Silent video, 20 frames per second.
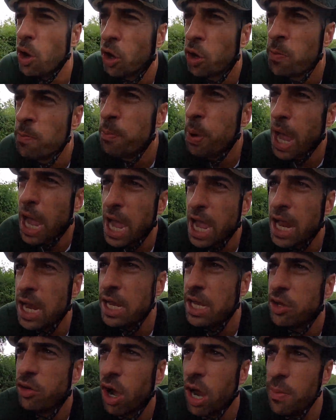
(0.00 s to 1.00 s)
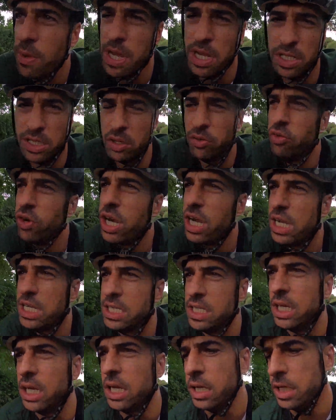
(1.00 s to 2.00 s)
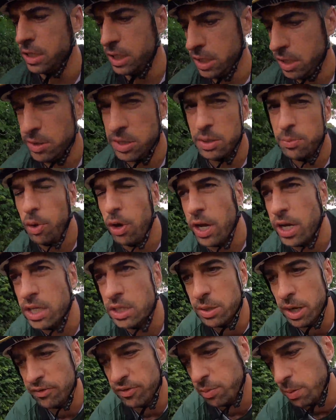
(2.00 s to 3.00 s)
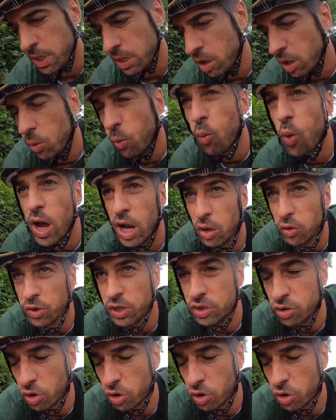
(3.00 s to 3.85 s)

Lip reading: I can barely grab it, so realistically, to use the brakes, you have to be like well on the